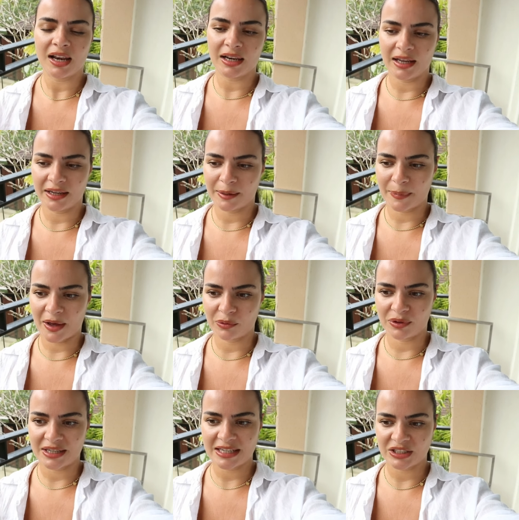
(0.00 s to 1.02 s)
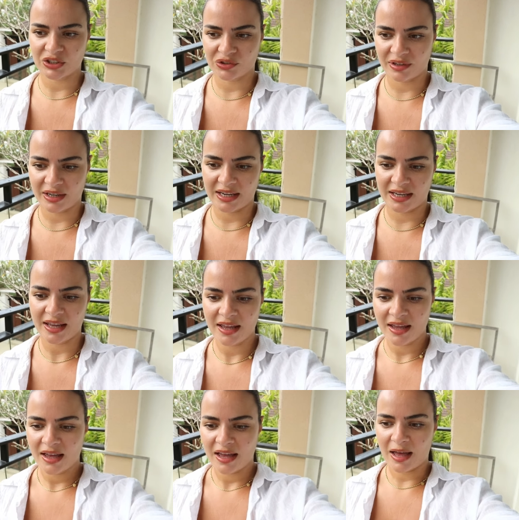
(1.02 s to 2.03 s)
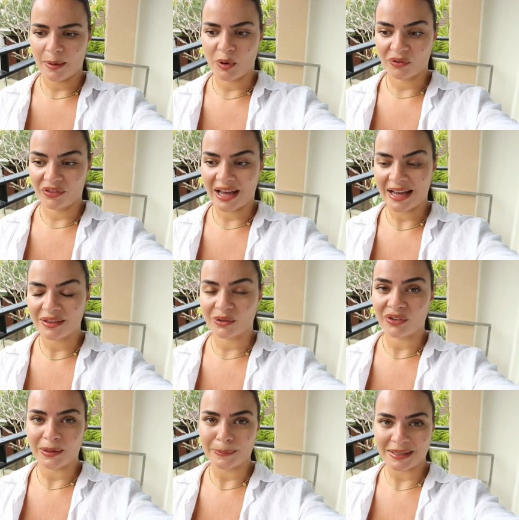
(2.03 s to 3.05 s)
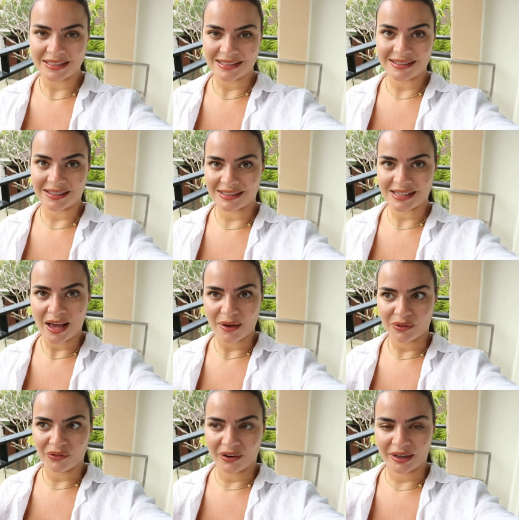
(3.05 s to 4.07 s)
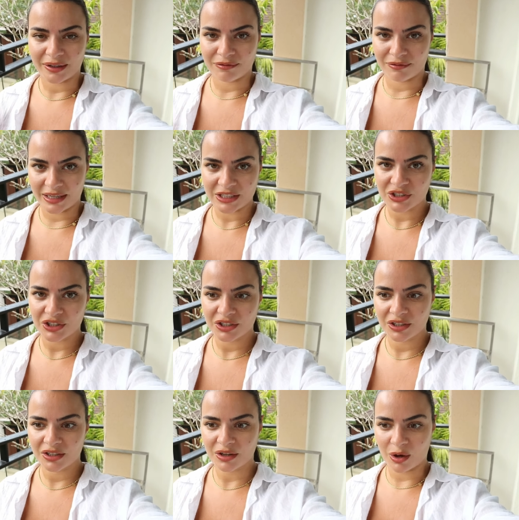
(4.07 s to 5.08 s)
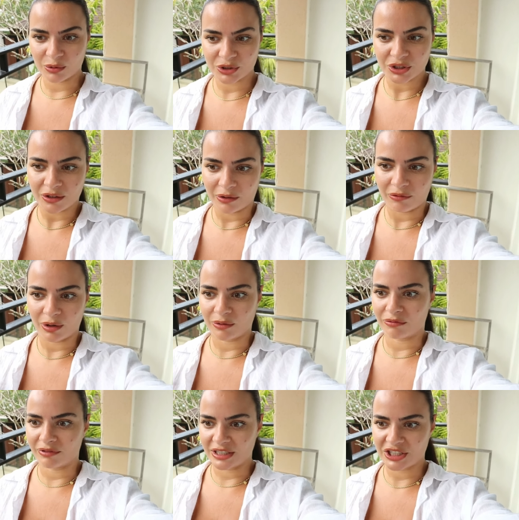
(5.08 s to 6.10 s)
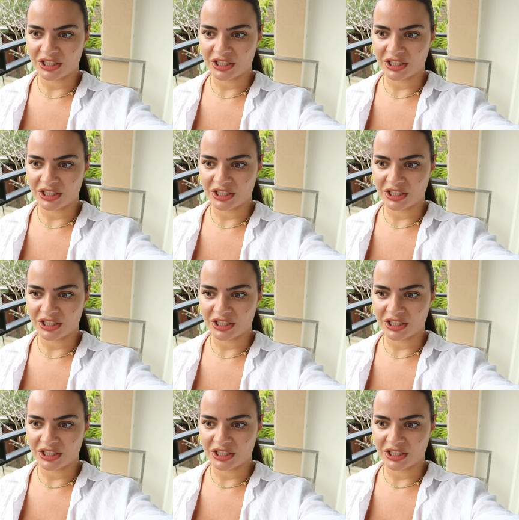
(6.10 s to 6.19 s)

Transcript: learning about all the history um, of that. And the Philippines does have a very rich culture and a lot of rich